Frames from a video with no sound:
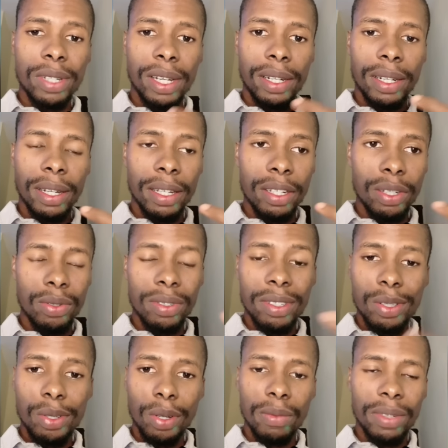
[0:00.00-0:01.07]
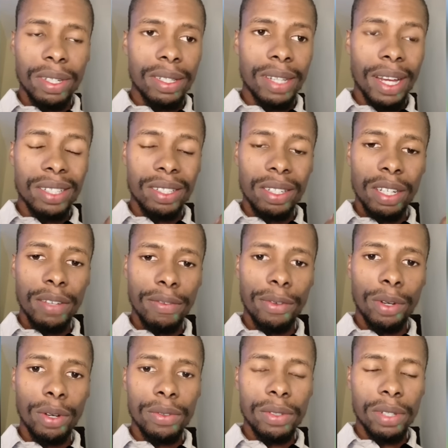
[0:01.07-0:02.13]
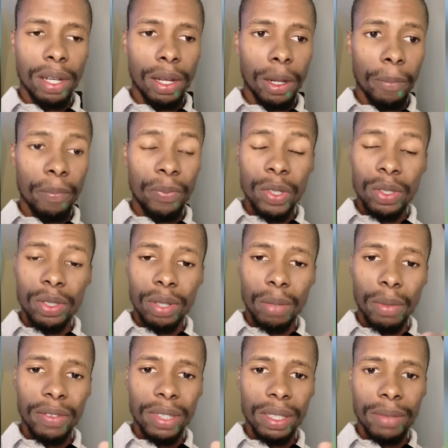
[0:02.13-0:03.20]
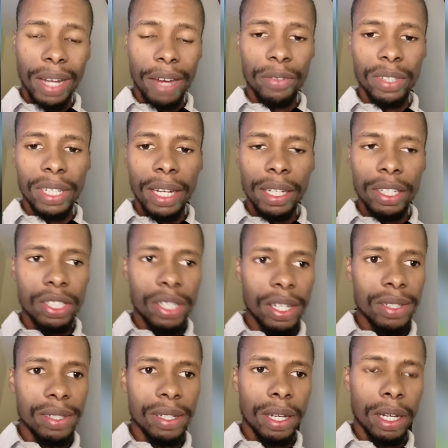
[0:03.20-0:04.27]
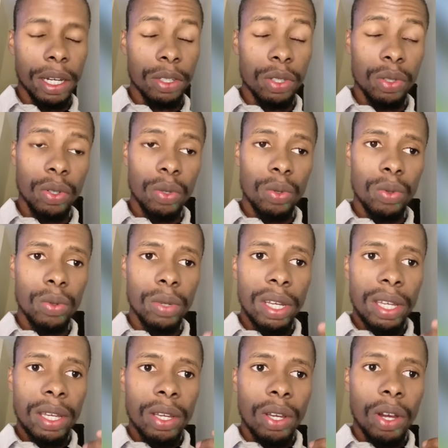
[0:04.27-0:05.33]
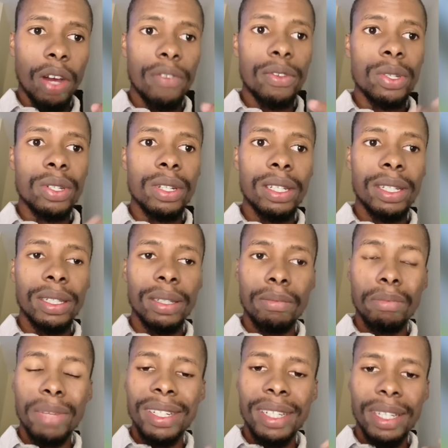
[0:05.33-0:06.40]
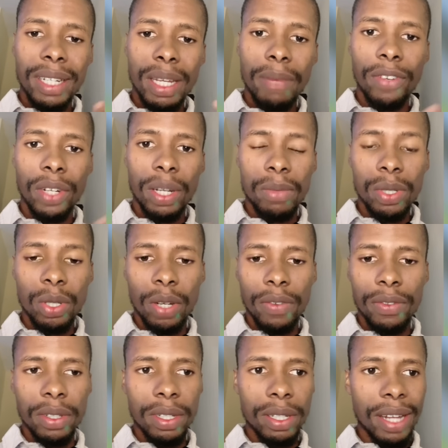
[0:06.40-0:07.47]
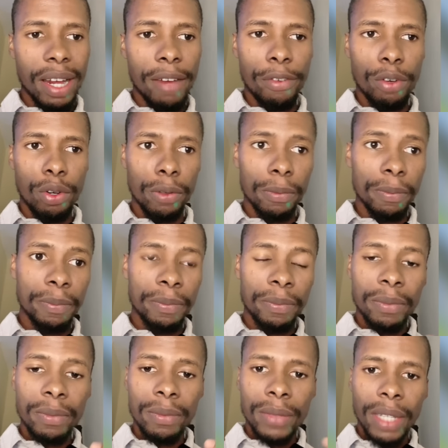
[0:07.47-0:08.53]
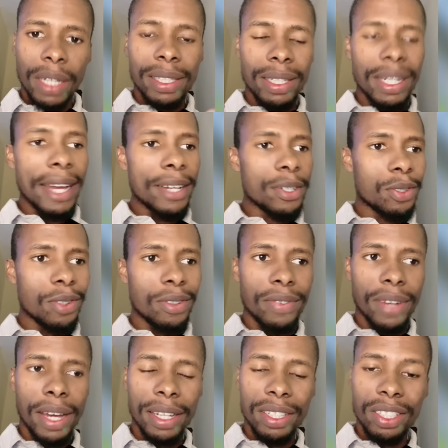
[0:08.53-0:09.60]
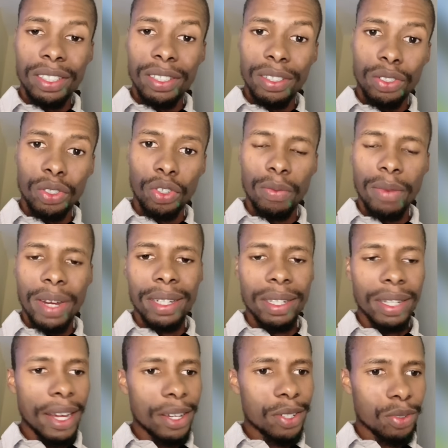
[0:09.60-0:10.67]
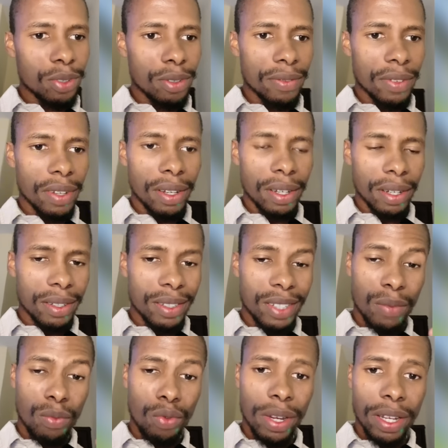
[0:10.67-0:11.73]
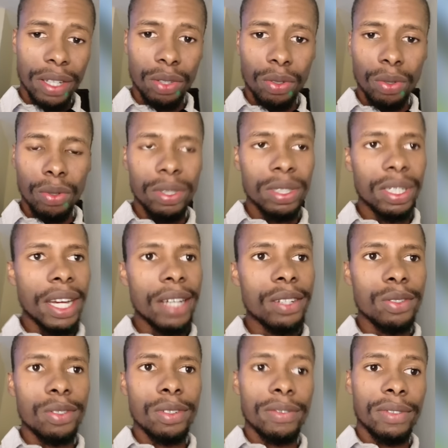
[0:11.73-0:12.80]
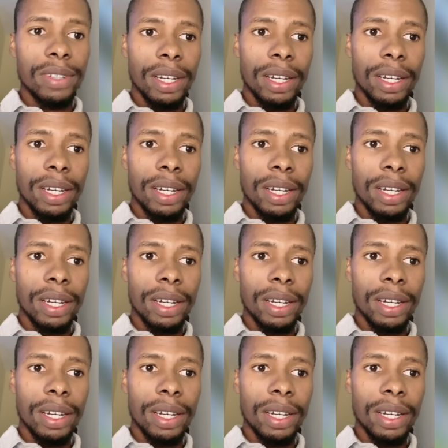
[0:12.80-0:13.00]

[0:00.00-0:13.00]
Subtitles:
And you know, this update actually involves some of the African legends, you know, who obviously made a name for themselves in the AFCON, the likes of the Drobga, the likes of Samuel Eto'o, the likes of